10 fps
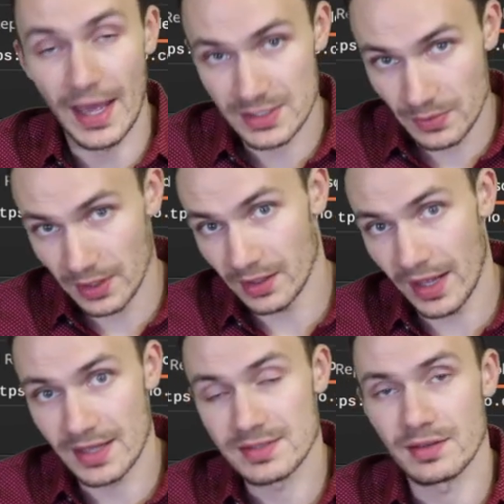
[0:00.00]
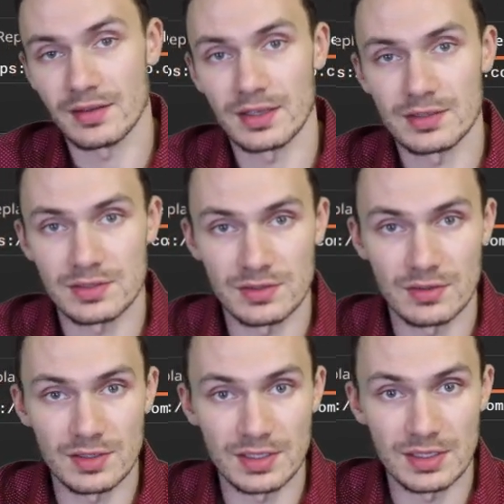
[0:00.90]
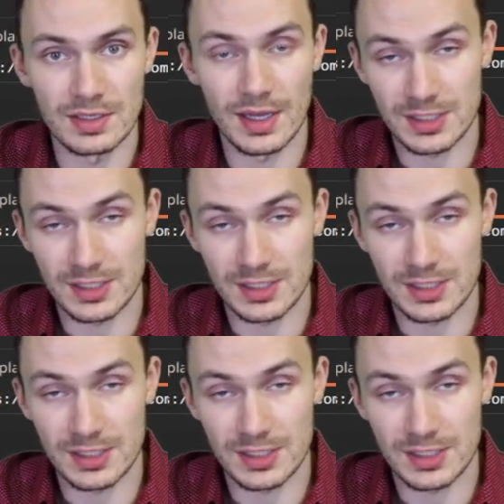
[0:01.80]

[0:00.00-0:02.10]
as well as the link to the